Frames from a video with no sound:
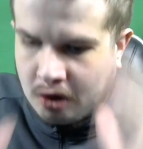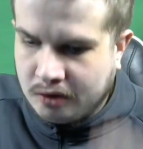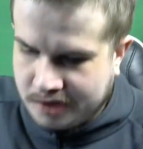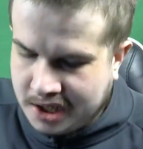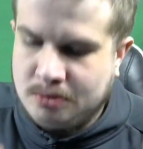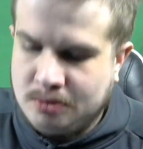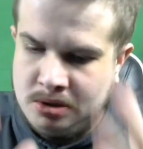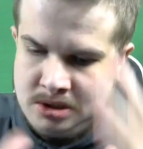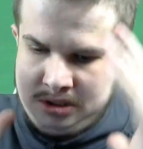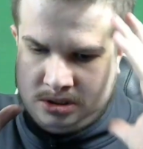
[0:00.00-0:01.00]
Now,
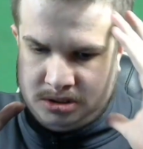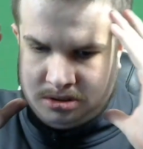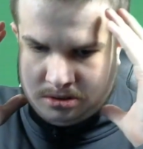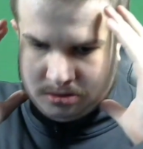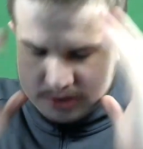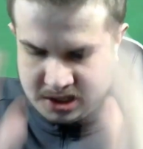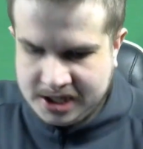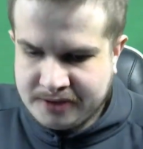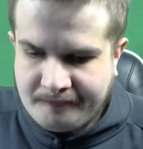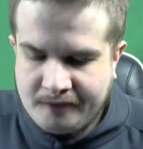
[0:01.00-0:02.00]
this
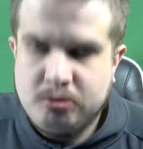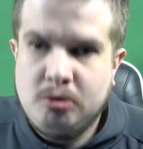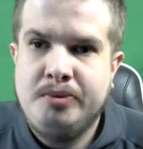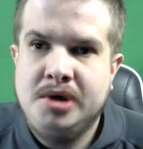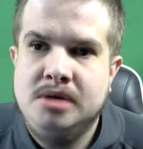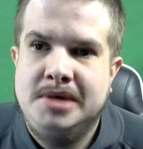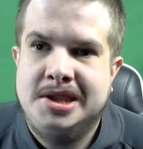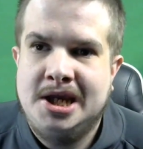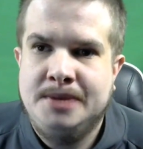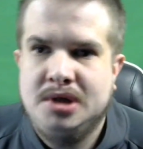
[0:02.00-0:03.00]
football pyramid
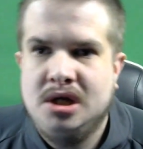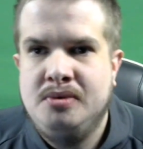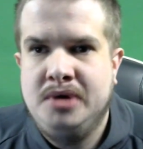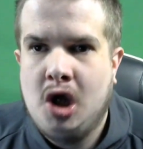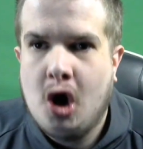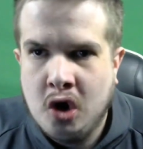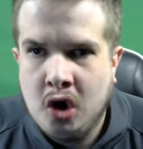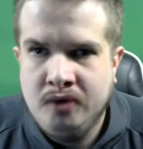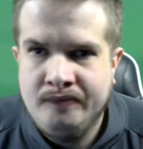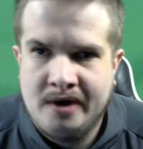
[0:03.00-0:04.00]
that's been going
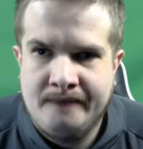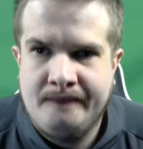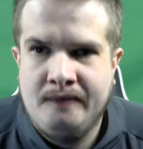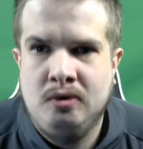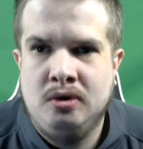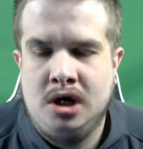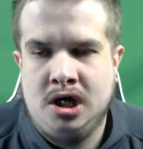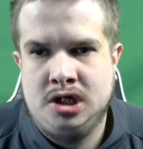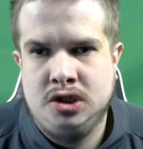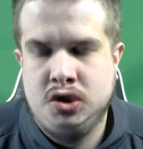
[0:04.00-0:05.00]
over for
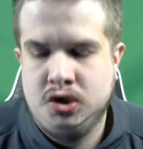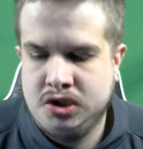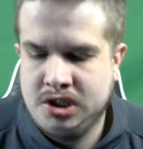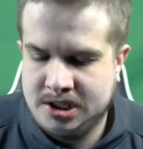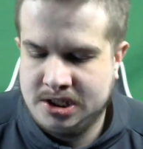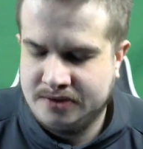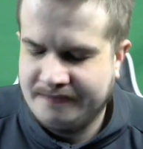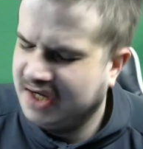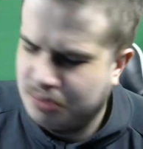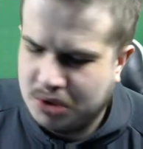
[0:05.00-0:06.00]
100 years, I
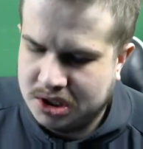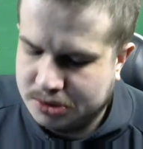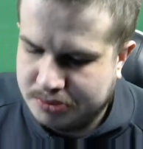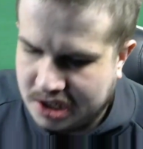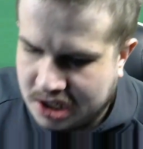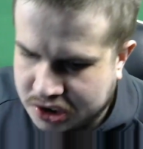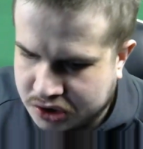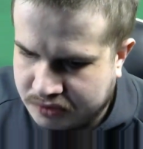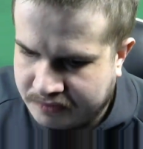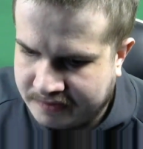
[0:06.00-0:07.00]
think it was about
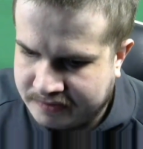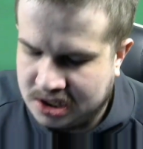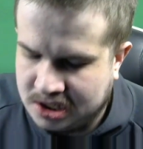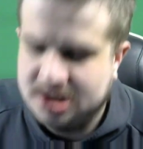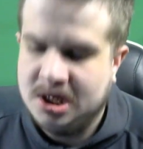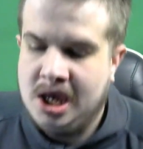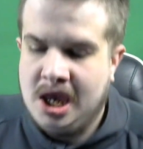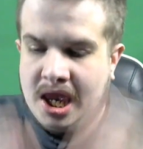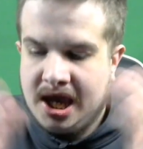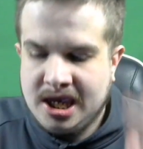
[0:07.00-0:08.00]
150 years,
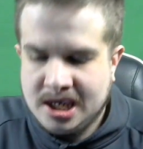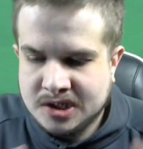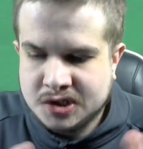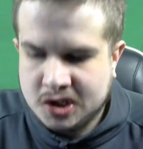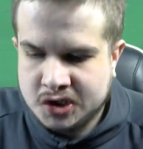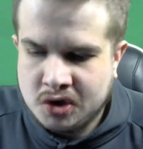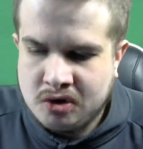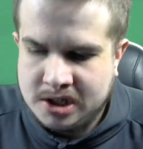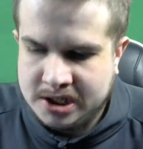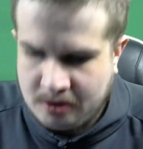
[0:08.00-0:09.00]
it's
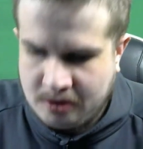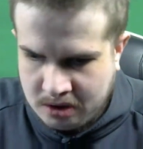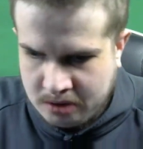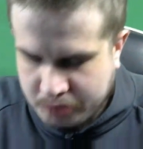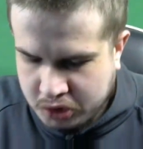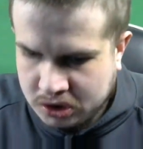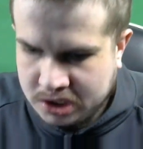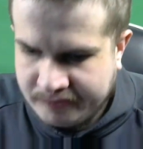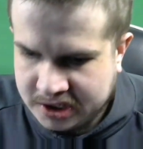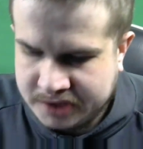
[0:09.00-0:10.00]
designed purely
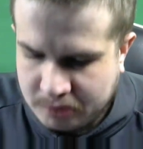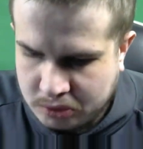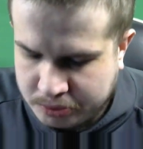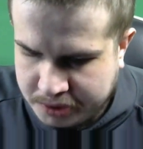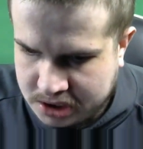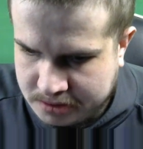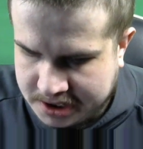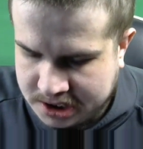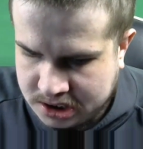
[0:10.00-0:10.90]
for this football pyramid.